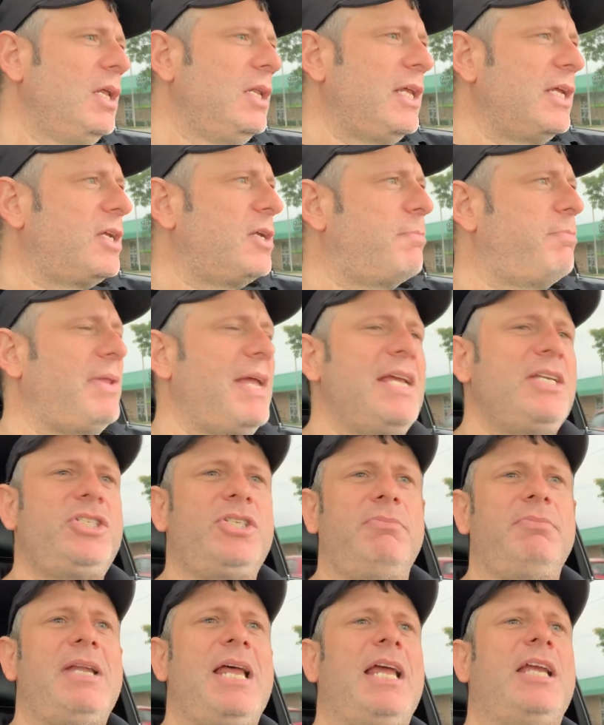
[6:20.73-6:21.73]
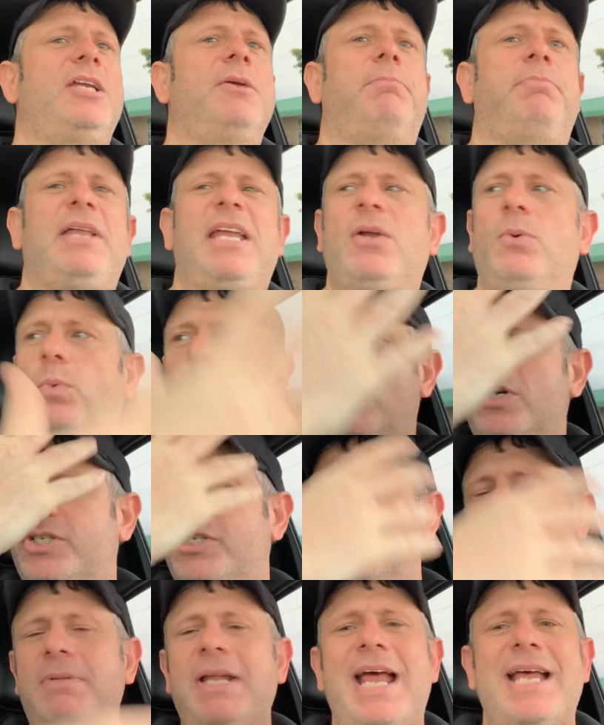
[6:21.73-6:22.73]
Like you're playing gymnastics, you're playing word
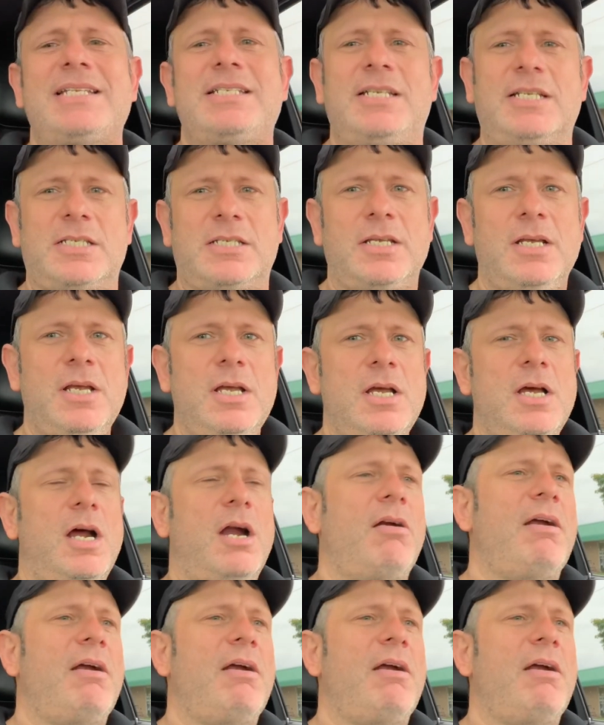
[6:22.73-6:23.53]
gymnastics. All